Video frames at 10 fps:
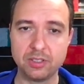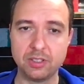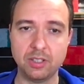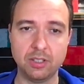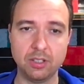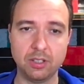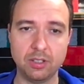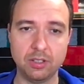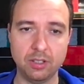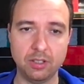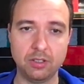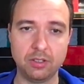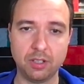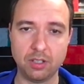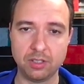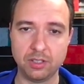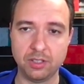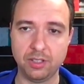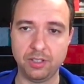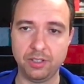that are causing
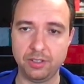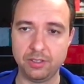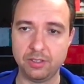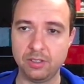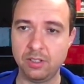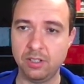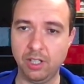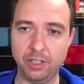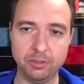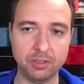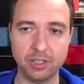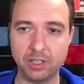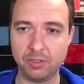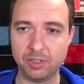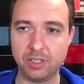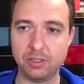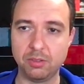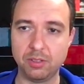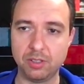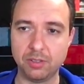the error, and you can navigate to
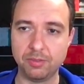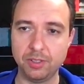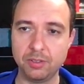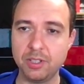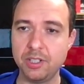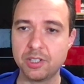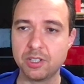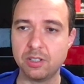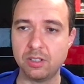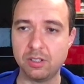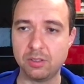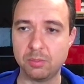the configuration and